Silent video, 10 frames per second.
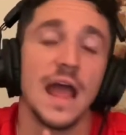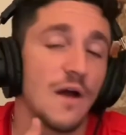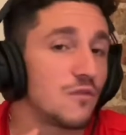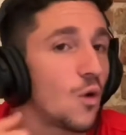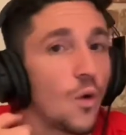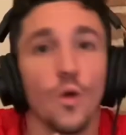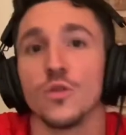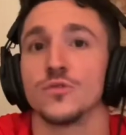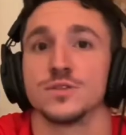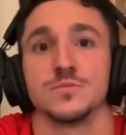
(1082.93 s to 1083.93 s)
of all
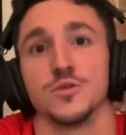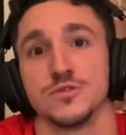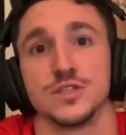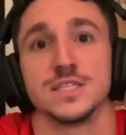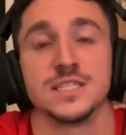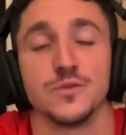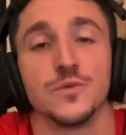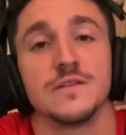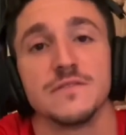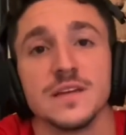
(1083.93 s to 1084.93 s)
those emotions that
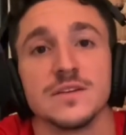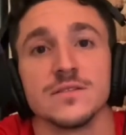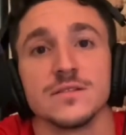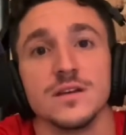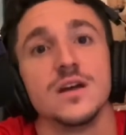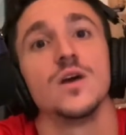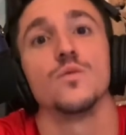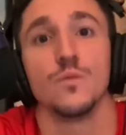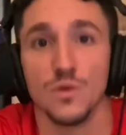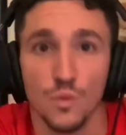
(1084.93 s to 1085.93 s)
we feel
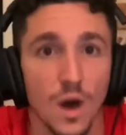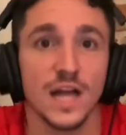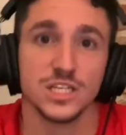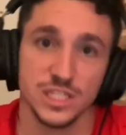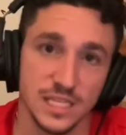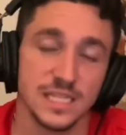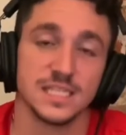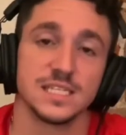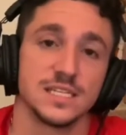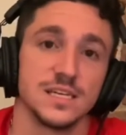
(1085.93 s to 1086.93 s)
when we watch
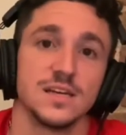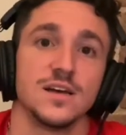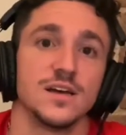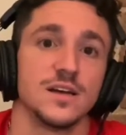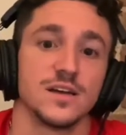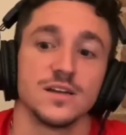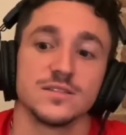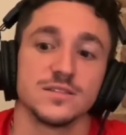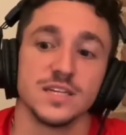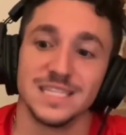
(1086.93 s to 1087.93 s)
this
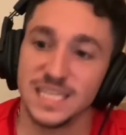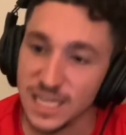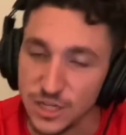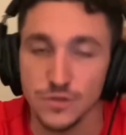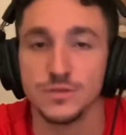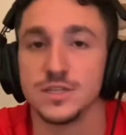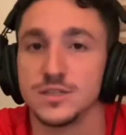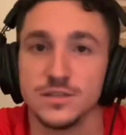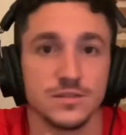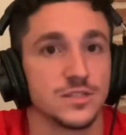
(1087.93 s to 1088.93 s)
continue
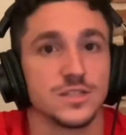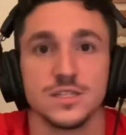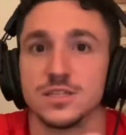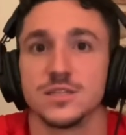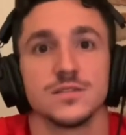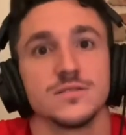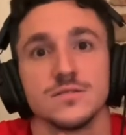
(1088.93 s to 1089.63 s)
to just